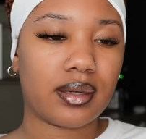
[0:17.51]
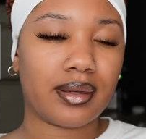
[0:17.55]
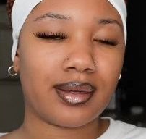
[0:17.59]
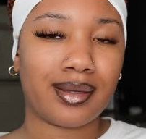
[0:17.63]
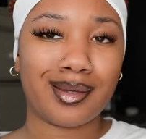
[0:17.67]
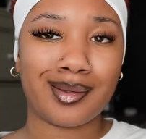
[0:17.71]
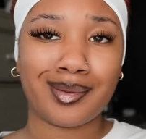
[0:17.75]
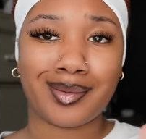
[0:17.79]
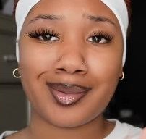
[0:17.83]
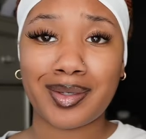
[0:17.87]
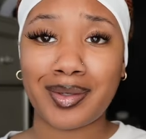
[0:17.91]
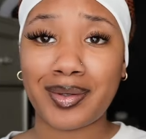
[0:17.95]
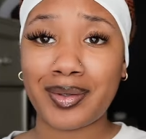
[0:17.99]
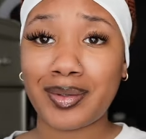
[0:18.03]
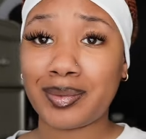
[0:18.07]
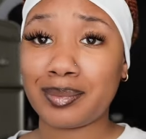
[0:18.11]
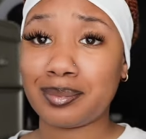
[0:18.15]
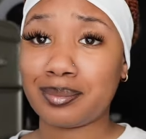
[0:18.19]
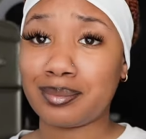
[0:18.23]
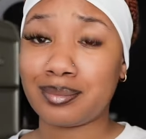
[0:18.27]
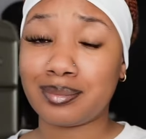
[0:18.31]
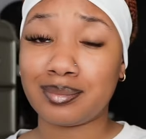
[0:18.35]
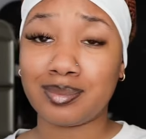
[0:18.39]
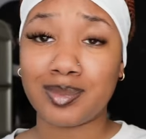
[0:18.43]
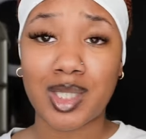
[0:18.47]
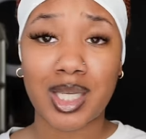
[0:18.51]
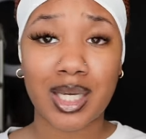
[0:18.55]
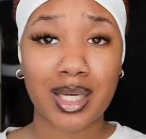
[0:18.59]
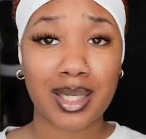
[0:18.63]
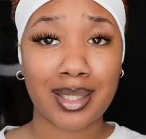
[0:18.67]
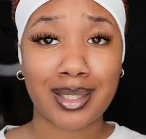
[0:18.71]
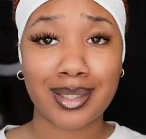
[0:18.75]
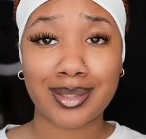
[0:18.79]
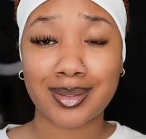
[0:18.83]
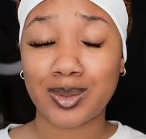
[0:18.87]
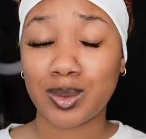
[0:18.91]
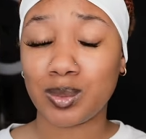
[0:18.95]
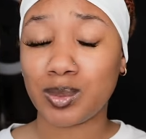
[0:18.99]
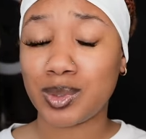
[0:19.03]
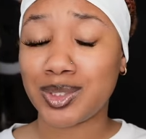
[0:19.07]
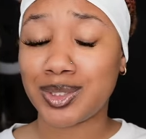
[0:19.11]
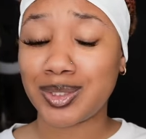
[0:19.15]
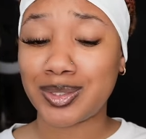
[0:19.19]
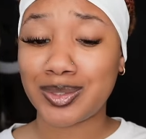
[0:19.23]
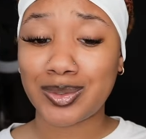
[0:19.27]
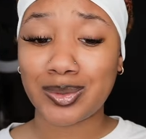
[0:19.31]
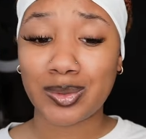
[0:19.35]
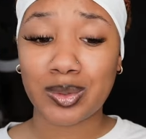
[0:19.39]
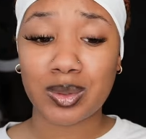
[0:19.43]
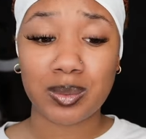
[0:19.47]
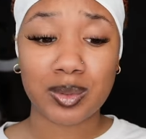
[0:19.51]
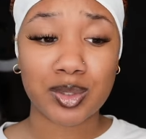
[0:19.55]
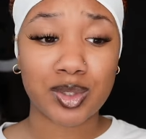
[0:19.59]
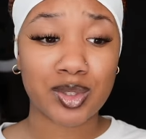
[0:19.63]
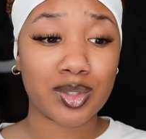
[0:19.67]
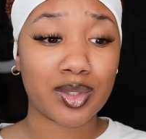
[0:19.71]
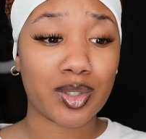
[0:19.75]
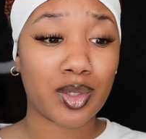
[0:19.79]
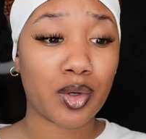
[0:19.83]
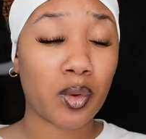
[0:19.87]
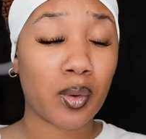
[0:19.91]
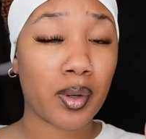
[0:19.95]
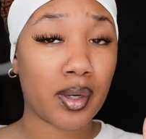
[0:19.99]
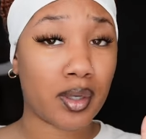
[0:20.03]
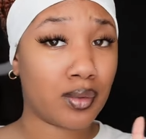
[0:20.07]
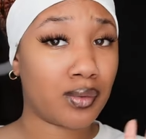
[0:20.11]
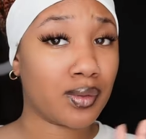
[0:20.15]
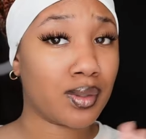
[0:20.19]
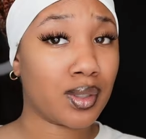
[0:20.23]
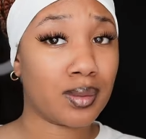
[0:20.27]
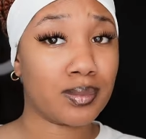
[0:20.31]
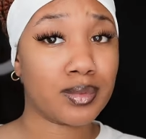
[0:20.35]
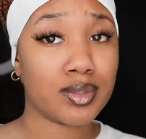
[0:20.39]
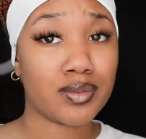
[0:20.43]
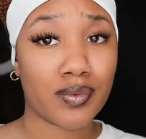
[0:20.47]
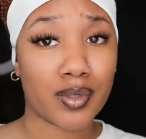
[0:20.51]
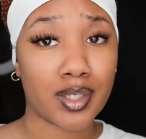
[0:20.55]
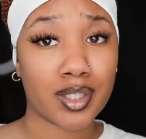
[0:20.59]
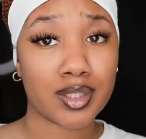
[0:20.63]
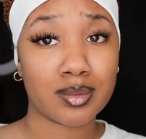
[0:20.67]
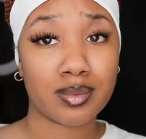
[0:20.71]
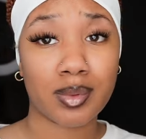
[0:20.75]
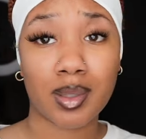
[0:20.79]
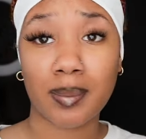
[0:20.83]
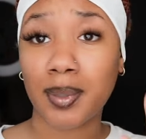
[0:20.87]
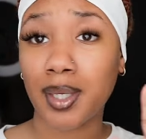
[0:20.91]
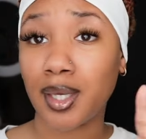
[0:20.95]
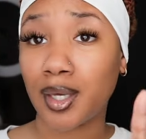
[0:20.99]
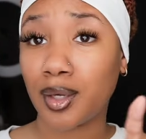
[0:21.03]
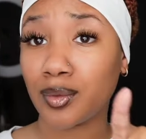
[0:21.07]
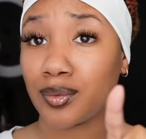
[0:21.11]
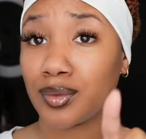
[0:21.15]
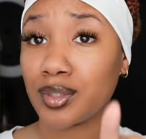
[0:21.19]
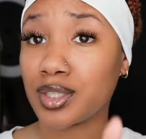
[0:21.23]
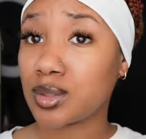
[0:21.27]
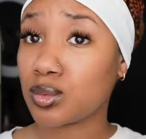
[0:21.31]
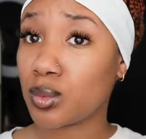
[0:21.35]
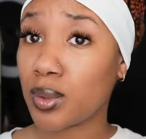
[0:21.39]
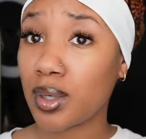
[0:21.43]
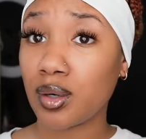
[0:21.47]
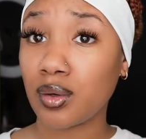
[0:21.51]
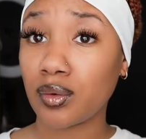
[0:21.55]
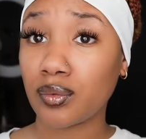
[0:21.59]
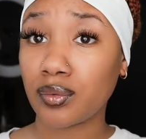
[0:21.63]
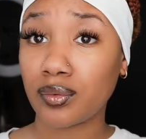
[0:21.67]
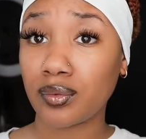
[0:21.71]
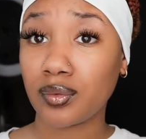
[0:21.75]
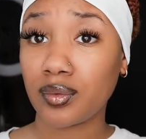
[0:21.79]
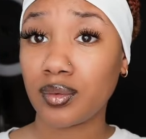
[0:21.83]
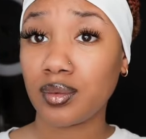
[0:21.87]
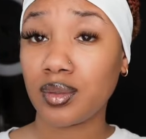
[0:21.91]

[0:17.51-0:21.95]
And I'm not going to get too much into it, but you know, health comes first, baby. Health is wealth.